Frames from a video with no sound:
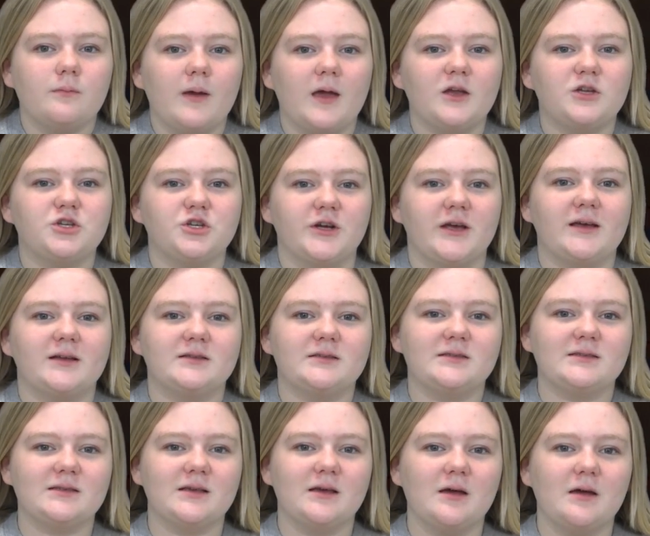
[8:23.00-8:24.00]
Patriots,
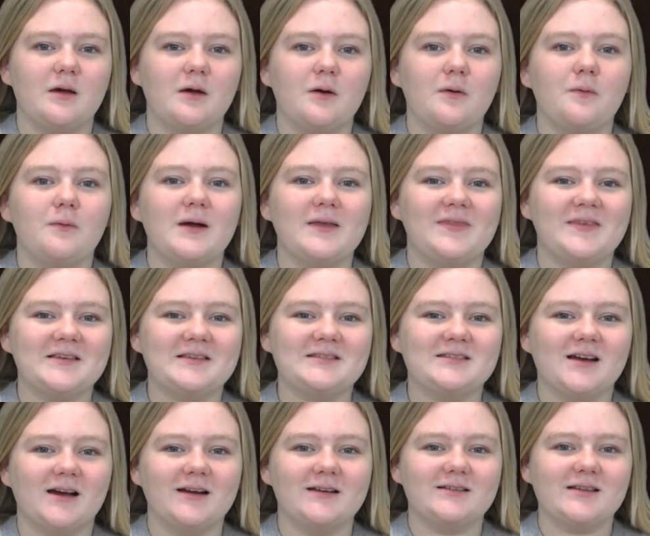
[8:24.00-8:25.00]
with a
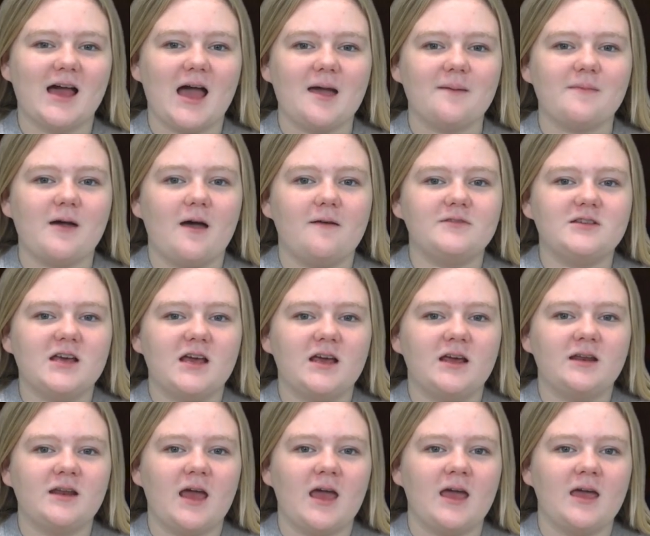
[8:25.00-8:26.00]
start time of
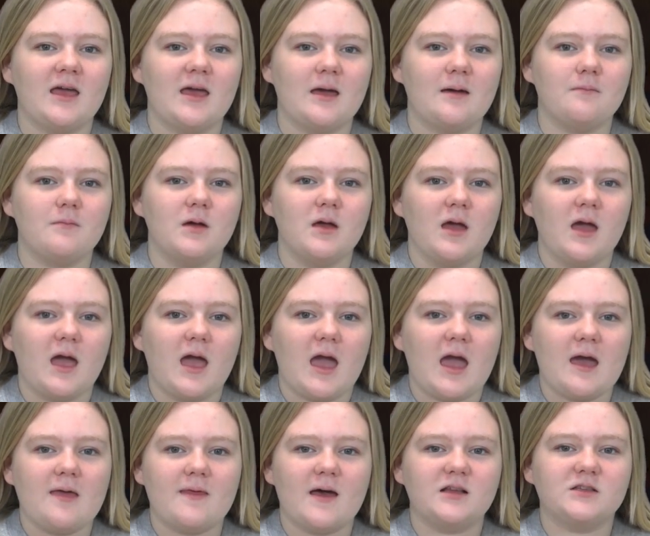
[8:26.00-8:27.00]
10 a.m.
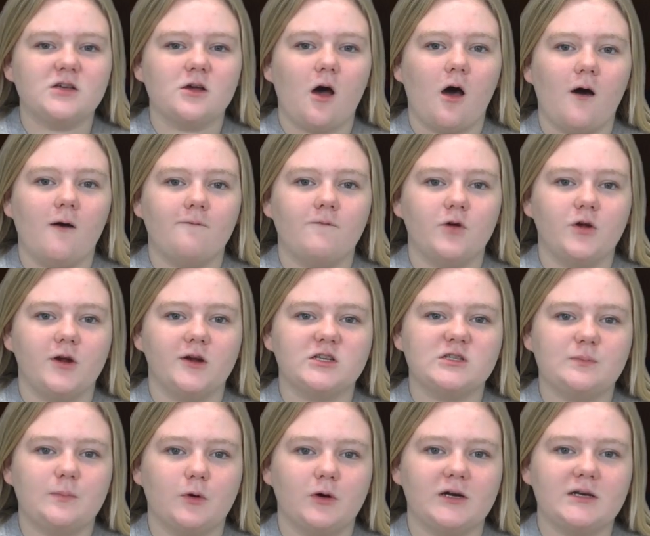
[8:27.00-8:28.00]
And that's all for your
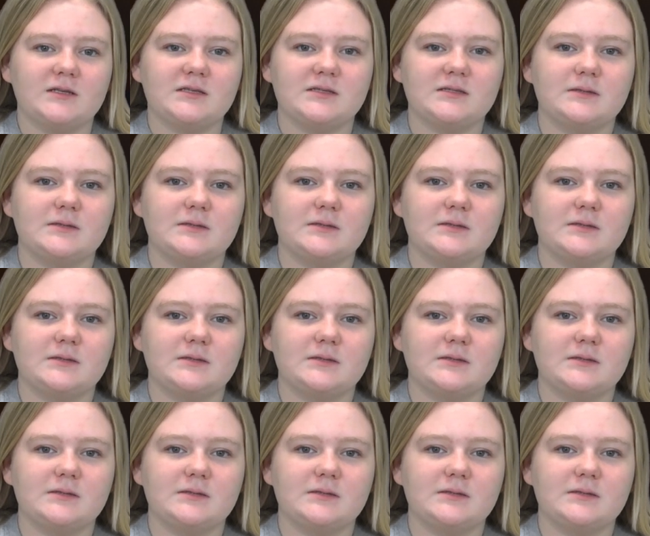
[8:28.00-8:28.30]
sports.